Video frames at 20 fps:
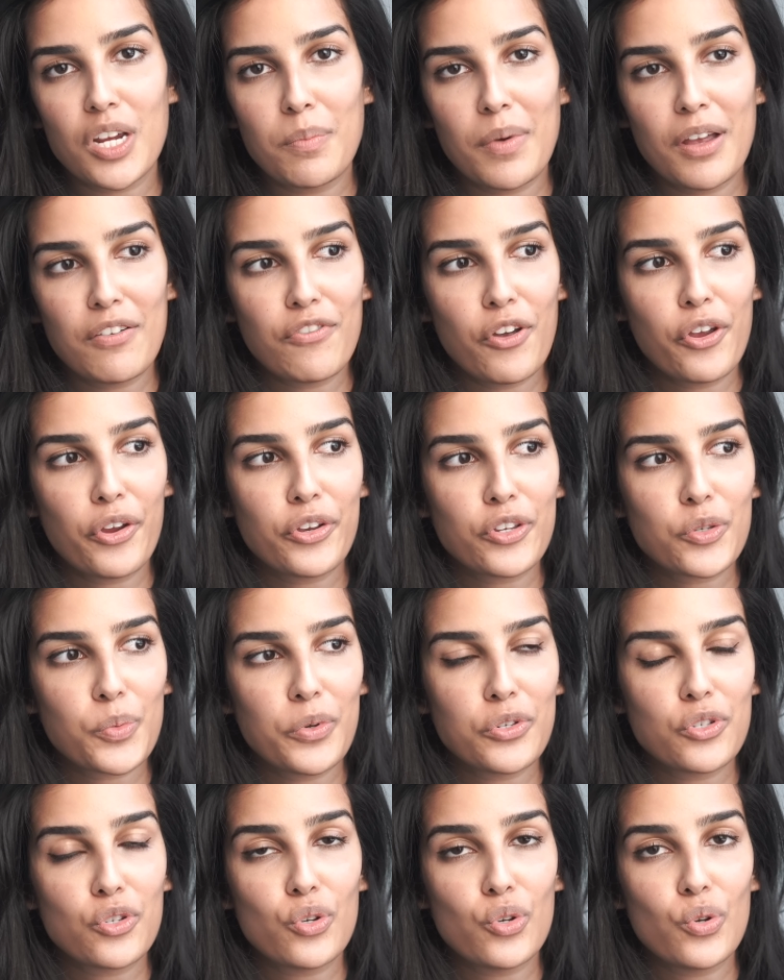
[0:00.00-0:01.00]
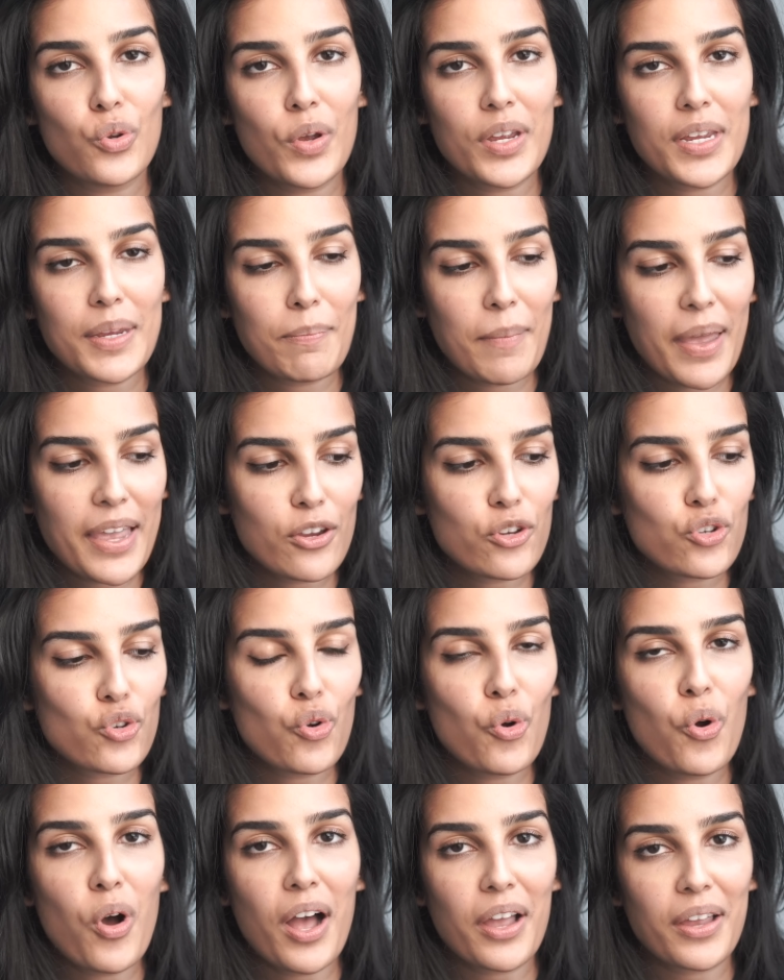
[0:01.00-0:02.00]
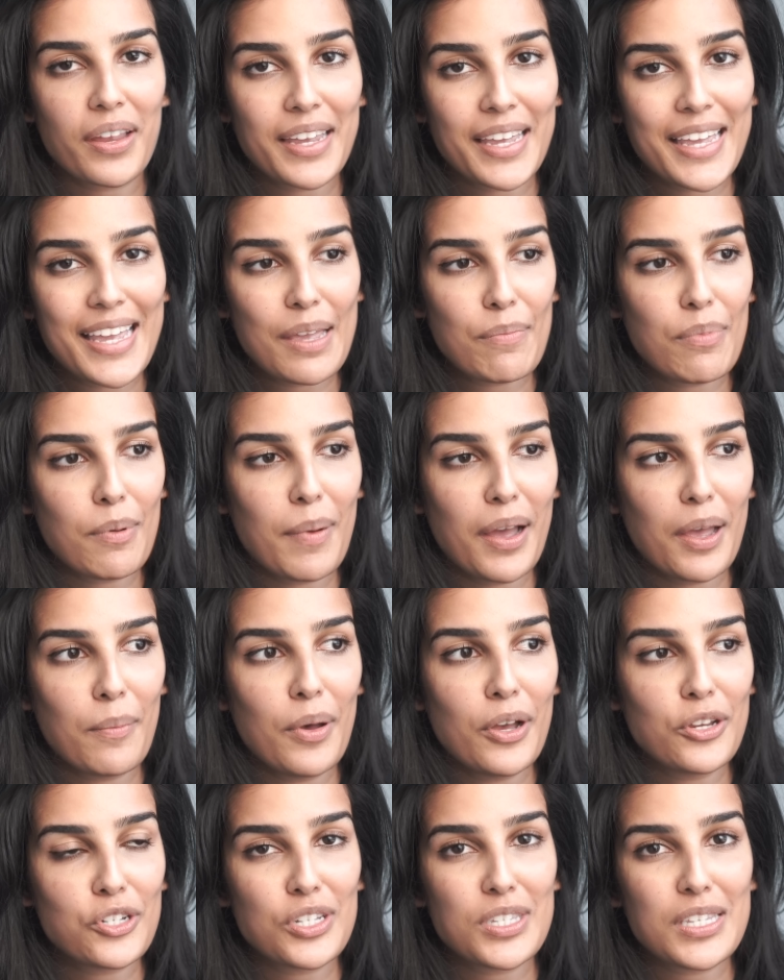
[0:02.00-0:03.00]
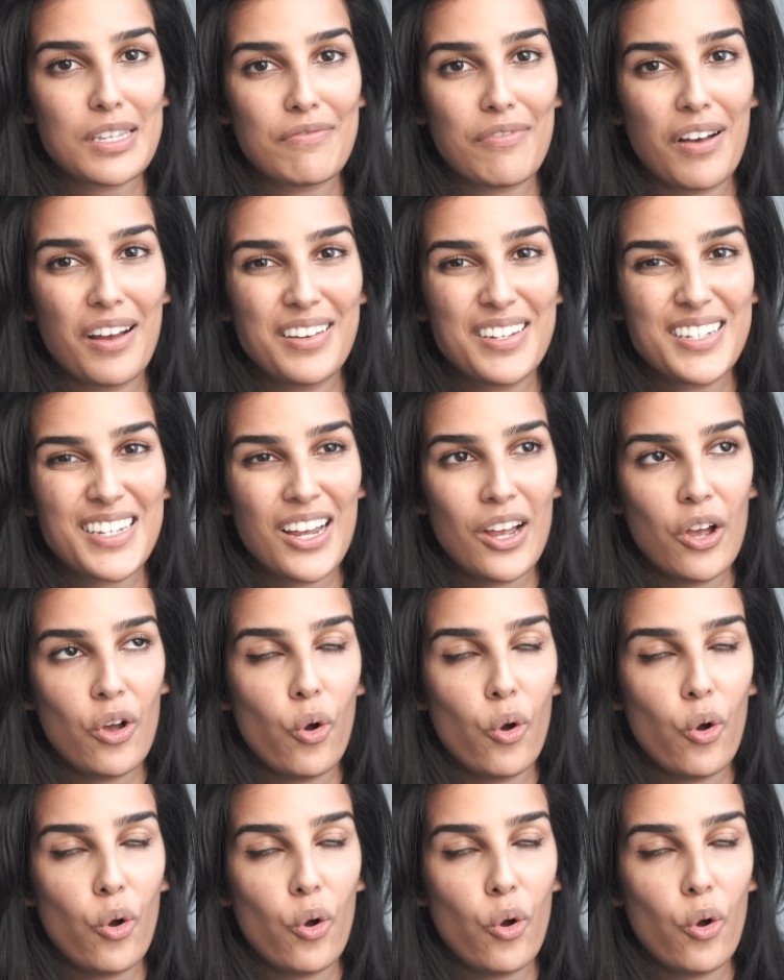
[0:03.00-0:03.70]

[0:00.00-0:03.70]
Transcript: my focus was to make sure I could keep my emergency fund